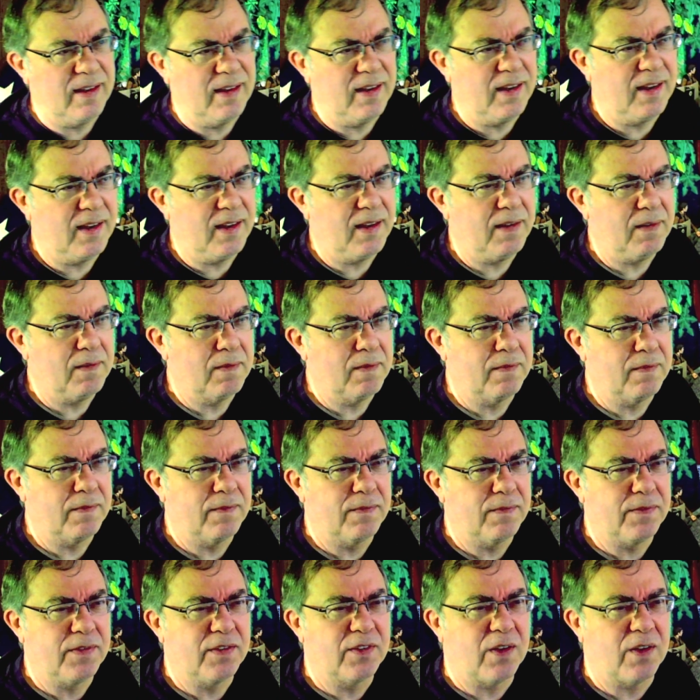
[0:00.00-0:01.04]
he
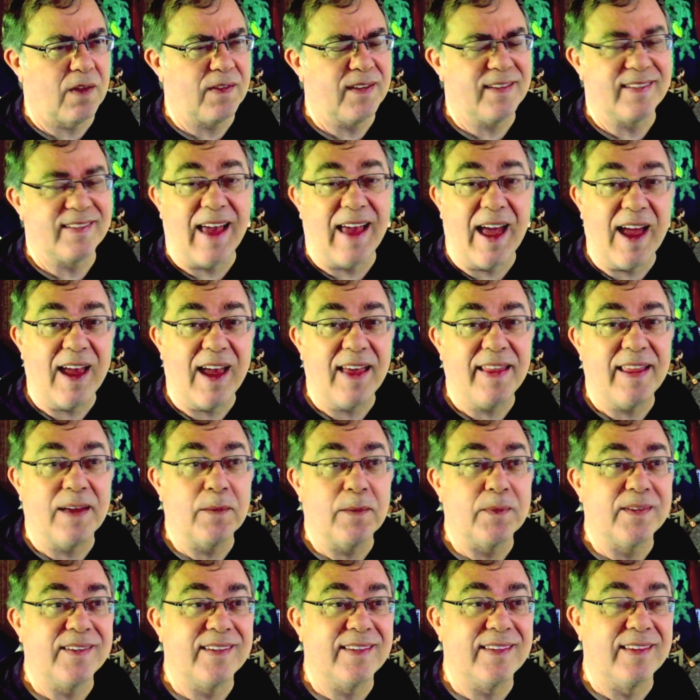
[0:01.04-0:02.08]
saw this guy
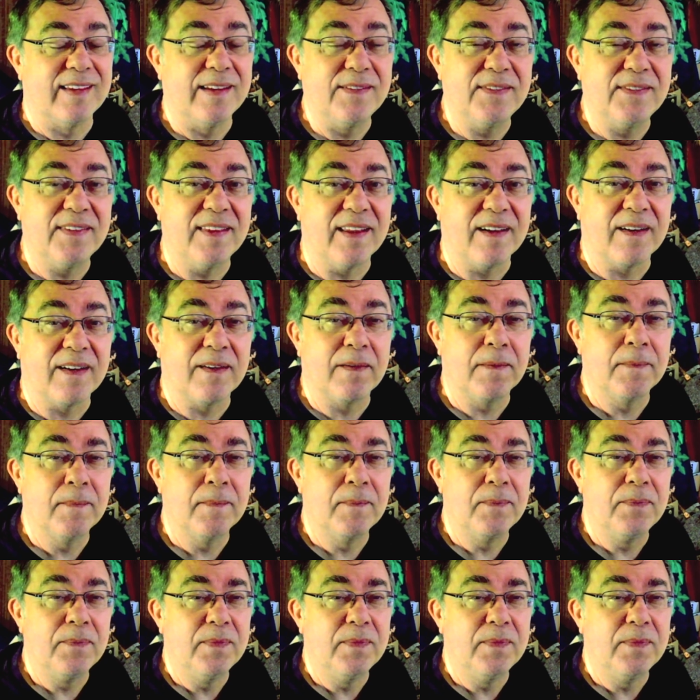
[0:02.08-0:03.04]
that was lives there,